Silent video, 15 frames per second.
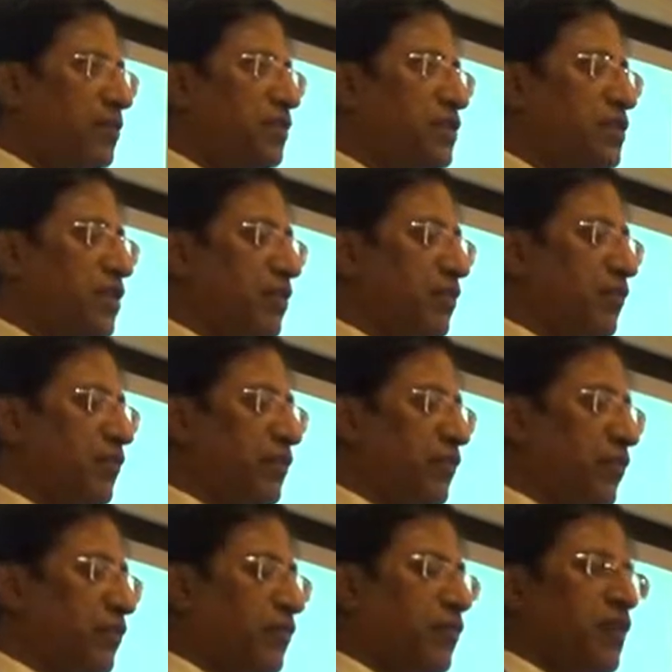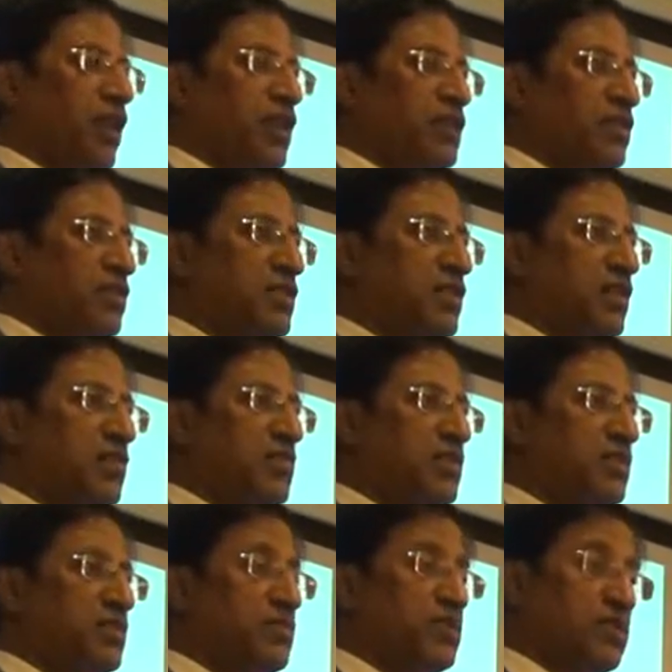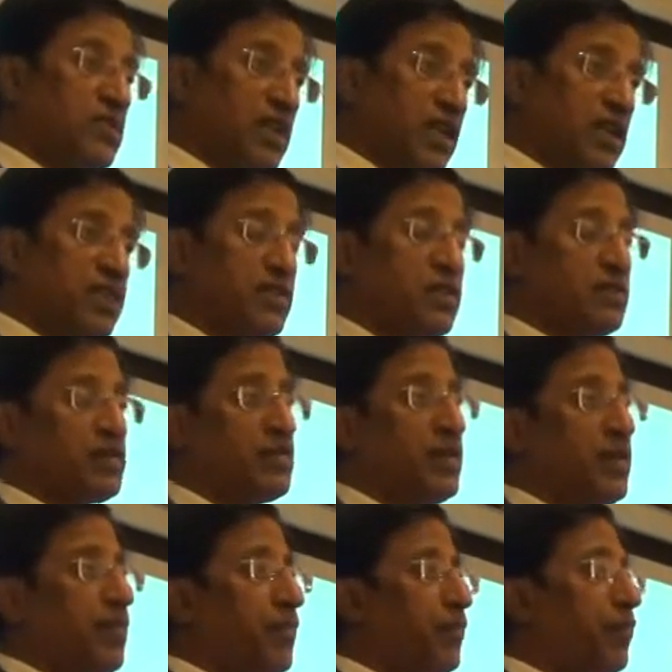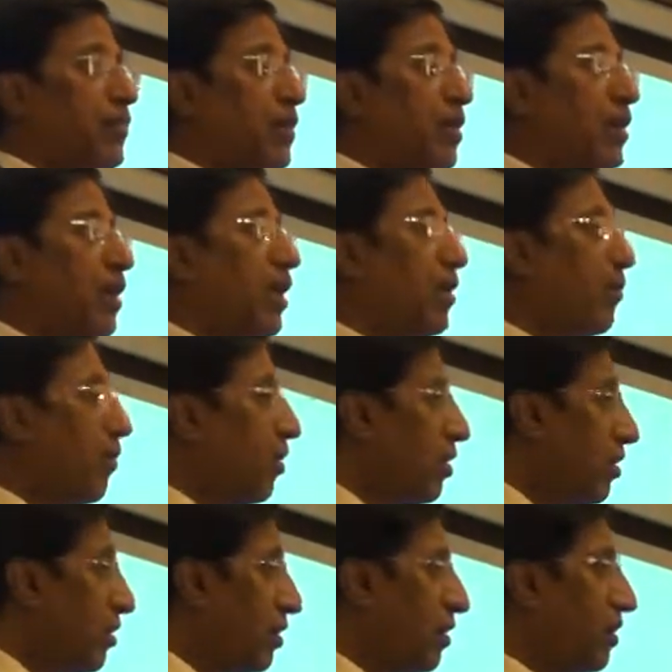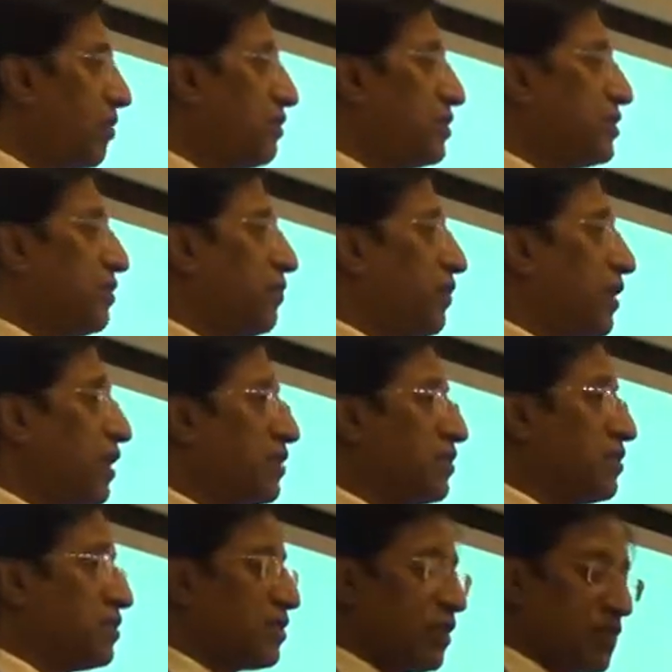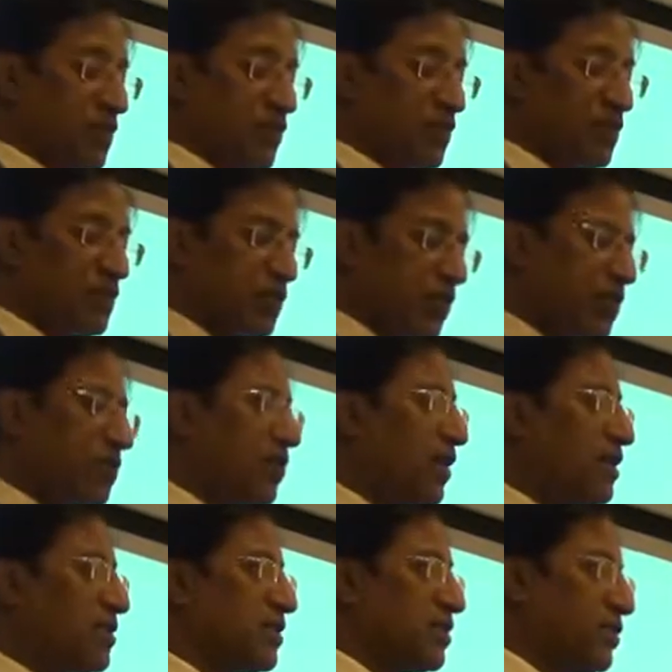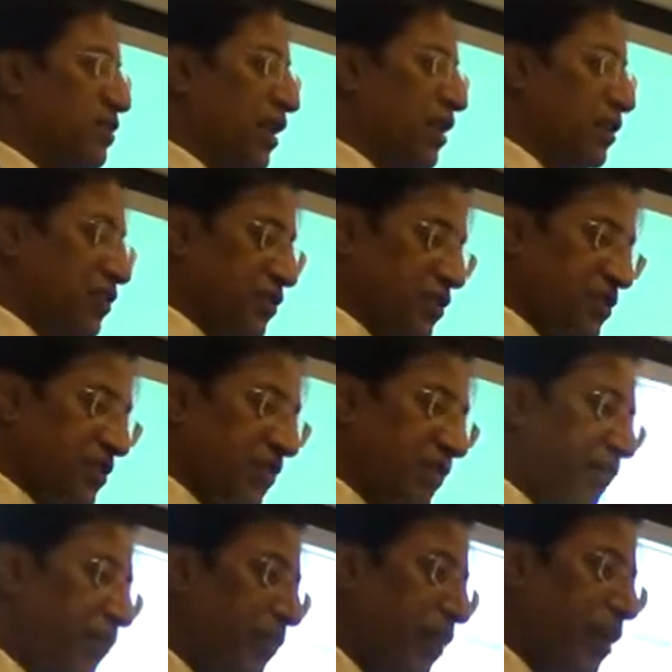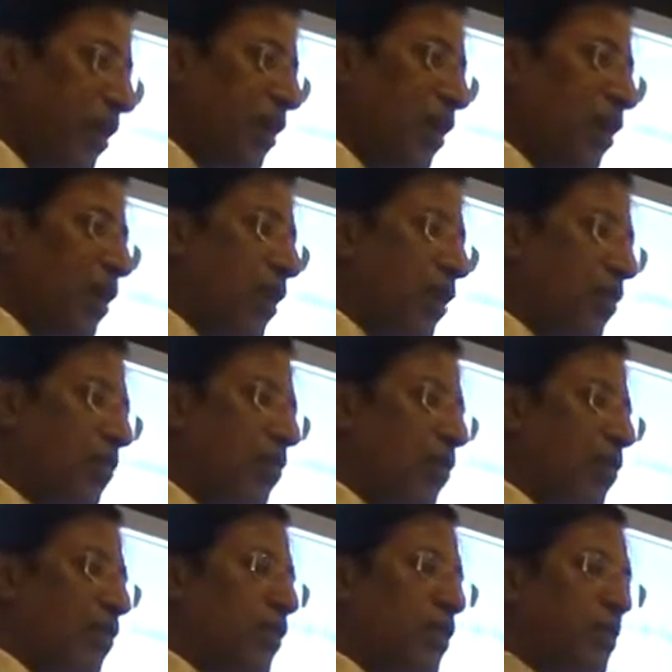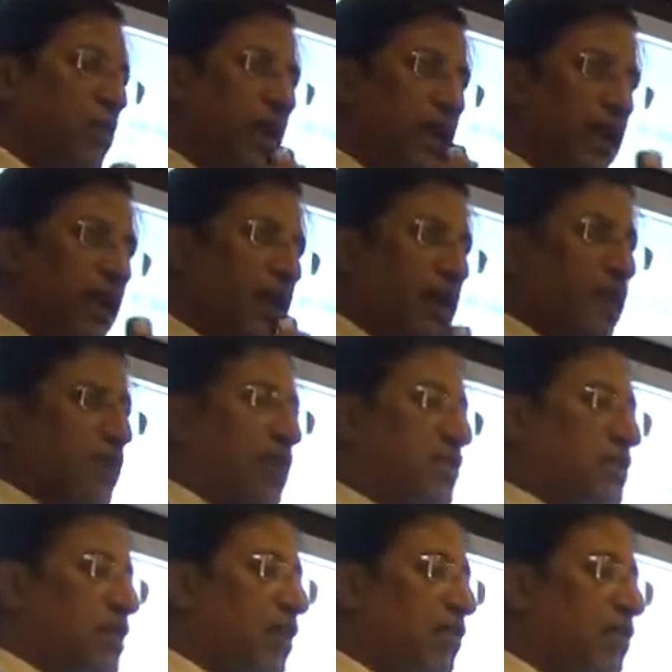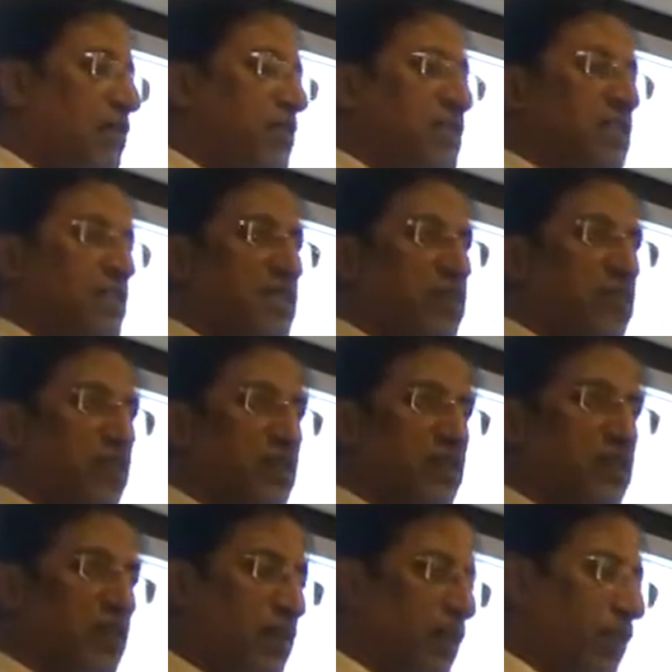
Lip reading: revision of financial statements, which is a dangerous one, and a voluntary revision of financial statements, which also has its challenges. Now, the mandatory is covered by section 130.